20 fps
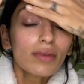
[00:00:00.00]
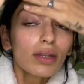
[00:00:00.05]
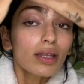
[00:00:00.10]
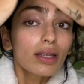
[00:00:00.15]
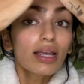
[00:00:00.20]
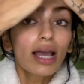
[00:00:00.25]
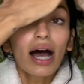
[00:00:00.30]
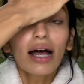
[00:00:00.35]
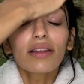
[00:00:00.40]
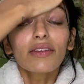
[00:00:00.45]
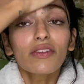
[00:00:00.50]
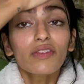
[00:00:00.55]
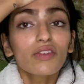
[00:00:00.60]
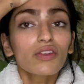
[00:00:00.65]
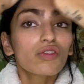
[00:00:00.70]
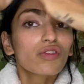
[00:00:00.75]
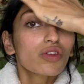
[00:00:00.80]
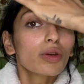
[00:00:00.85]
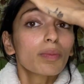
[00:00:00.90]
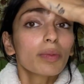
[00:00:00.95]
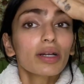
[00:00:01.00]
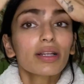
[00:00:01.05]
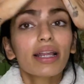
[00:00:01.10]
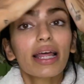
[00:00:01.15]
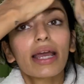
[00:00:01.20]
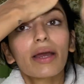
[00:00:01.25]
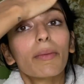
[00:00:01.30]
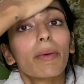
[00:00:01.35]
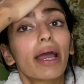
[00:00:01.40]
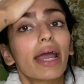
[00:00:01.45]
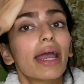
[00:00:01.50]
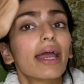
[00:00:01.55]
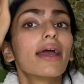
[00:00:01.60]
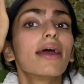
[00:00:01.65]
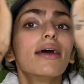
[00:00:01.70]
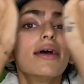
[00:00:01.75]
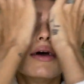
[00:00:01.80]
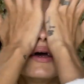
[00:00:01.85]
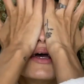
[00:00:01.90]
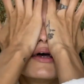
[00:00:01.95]
yeah, this is super lightweight.
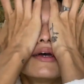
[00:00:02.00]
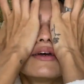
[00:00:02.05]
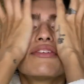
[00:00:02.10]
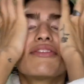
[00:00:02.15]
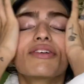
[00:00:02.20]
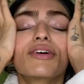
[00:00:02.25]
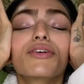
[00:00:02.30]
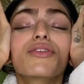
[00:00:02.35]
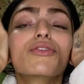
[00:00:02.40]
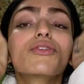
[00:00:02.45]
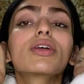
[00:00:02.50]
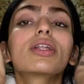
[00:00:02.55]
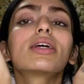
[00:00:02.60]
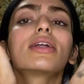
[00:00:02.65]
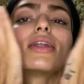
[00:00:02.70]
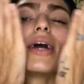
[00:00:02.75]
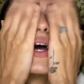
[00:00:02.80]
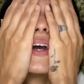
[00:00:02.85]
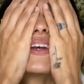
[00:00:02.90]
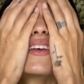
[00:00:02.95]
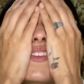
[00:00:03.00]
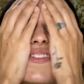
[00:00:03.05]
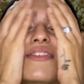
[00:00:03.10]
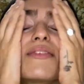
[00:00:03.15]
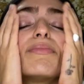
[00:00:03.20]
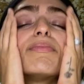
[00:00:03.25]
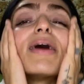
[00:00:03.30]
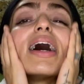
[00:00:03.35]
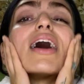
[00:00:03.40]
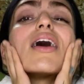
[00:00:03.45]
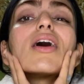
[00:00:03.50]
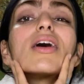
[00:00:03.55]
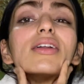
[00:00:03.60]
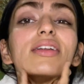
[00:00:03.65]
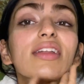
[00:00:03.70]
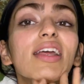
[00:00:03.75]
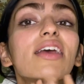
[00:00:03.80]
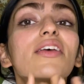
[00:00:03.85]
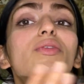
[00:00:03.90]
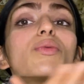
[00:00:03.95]
It feels really nice, but on
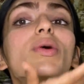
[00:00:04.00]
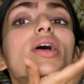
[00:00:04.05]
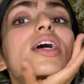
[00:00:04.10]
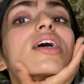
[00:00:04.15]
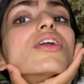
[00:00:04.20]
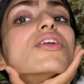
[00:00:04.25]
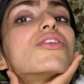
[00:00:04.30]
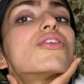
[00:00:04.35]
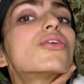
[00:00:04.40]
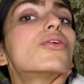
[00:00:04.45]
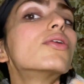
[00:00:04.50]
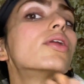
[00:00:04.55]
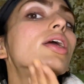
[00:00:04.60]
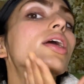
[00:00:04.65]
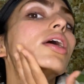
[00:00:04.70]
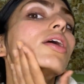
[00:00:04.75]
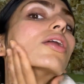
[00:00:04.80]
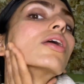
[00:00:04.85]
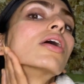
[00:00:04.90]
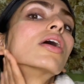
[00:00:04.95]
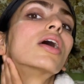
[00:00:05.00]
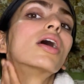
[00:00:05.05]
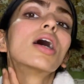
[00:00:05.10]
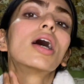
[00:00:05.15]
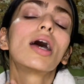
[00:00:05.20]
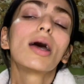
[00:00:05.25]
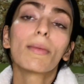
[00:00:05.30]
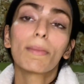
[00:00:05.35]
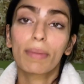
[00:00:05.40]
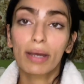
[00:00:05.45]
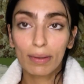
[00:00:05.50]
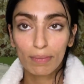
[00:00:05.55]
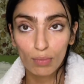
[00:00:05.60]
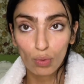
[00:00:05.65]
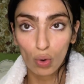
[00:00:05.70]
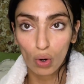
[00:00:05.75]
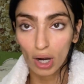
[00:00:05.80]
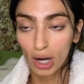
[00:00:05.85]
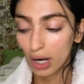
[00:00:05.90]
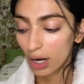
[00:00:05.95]
days where I do need a bit
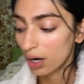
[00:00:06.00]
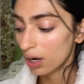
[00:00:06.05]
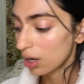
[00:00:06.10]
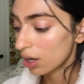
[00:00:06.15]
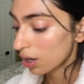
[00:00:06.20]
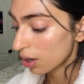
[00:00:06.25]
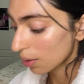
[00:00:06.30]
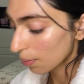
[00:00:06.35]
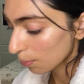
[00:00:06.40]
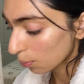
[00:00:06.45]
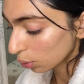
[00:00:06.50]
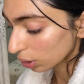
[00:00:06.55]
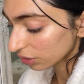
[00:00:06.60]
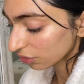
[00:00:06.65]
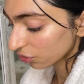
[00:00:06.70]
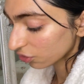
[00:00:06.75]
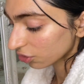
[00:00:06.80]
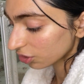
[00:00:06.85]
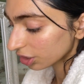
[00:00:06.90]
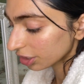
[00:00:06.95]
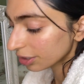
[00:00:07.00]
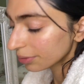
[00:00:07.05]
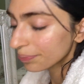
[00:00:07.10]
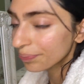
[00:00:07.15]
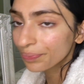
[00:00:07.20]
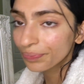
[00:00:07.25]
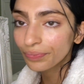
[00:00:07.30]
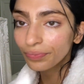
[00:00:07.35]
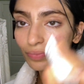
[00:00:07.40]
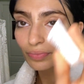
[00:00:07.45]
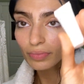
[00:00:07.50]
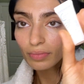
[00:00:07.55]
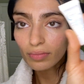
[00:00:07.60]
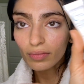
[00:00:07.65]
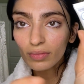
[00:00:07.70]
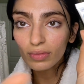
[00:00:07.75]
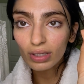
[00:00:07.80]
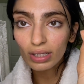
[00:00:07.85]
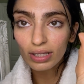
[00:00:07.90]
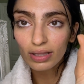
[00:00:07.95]
more moisture,
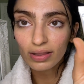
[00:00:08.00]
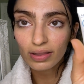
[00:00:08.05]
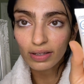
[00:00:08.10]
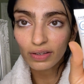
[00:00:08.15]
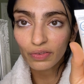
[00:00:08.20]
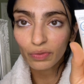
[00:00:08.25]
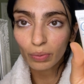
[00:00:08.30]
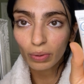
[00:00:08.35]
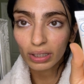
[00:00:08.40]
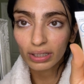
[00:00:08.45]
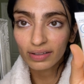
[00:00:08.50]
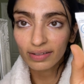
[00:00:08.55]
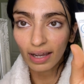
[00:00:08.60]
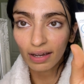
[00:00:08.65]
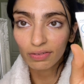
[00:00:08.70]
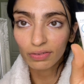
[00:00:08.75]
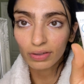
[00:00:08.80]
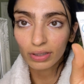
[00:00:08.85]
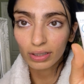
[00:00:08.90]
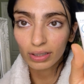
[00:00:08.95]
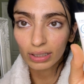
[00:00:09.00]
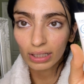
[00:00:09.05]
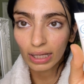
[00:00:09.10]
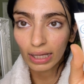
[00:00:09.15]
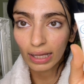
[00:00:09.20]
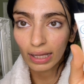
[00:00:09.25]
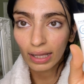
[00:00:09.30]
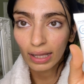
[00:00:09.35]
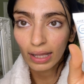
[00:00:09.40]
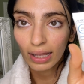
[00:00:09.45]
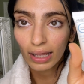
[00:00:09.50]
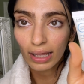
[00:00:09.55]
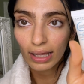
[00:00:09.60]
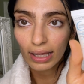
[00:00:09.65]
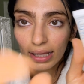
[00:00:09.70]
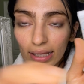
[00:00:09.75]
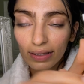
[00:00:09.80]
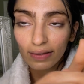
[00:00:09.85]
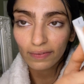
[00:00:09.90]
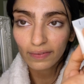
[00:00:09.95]
this one definitely
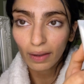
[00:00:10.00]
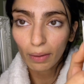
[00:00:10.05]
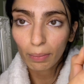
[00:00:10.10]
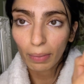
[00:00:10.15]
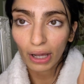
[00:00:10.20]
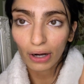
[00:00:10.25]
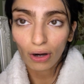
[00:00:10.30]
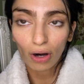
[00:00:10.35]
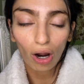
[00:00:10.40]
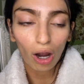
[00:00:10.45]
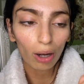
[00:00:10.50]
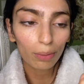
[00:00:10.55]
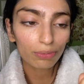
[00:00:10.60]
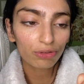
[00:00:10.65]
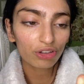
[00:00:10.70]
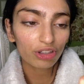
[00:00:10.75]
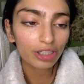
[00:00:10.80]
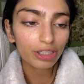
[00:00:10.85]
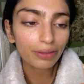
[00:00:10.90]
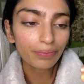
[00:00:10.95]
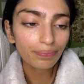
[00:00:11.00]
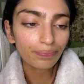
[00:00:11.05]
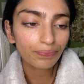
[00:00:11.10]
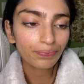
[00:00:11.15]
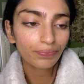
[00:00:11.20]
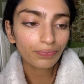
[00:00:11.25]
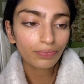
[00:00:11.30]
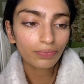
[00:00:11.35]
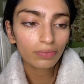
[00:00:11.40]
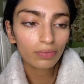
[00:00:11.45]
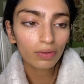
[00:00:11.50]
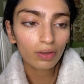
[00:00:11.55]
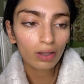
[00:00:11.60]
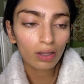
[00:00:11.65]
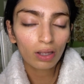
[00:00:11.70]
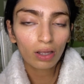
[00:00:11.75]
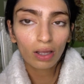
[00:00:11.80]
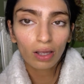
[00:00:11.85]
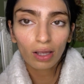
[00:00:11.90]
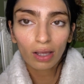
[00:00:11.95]
is a better option.
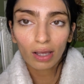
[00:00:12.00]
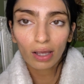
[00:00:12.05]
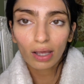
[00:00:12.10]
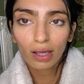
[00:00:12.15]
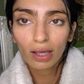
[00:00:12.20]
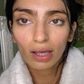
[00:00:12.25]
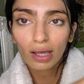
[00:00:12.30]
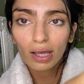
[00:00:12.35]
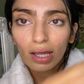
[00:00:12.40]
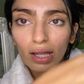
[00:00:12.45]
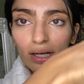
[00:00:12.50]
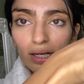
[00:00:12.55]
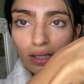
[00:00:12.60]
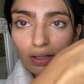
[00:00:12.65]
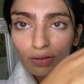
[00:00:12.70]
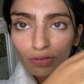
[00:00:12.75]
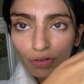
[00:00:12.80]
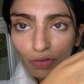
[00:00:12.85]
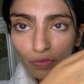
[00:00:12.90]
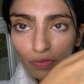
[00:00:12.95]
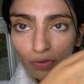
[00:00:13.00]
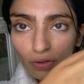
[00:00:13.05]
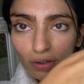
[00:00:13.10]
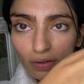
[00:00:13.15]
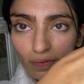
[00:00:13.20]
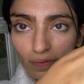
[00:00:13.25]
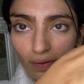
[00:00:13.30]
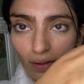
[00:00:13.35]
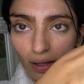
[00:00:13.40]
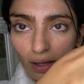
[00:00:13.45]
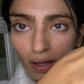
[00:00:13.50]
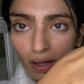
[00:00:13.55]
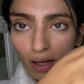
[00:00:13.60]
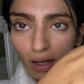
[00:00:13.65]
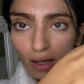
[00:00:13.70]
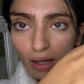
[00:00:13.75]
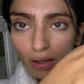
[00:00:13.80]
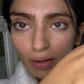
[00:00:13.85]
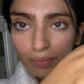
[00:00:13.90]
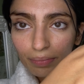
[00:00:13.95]
And it just looks like